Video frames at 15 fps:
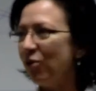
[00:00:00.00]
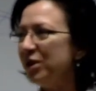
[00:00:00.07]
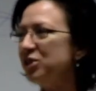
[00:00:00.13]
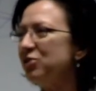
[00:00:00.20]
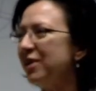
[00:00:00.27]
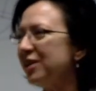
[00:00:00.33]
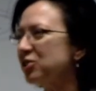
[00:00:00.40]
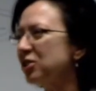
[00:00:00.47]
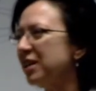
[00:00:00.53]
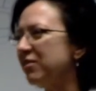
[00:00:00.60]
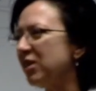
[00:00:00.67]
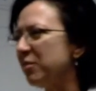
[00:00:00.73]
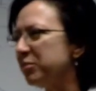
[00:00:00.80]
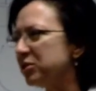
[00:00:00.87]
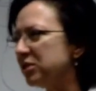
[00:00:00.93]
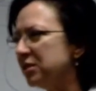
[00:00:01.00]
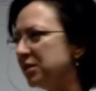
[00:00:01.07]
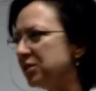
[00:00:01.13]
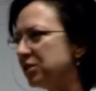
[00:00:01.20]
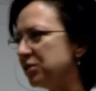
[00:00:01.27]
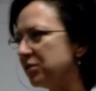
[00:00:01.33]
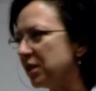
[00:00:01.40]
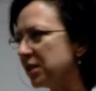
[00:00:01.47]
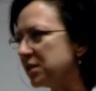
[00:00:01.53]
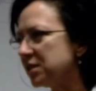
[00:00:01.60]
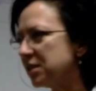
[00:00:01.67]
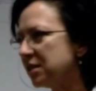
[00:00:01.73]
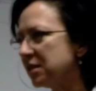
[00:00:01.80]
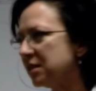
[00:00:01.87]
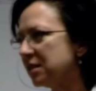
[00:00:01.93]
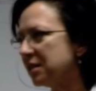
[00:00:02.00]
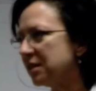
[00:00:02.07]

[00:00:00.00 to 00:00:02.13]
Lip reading: when do you actually have the opportunity to do this?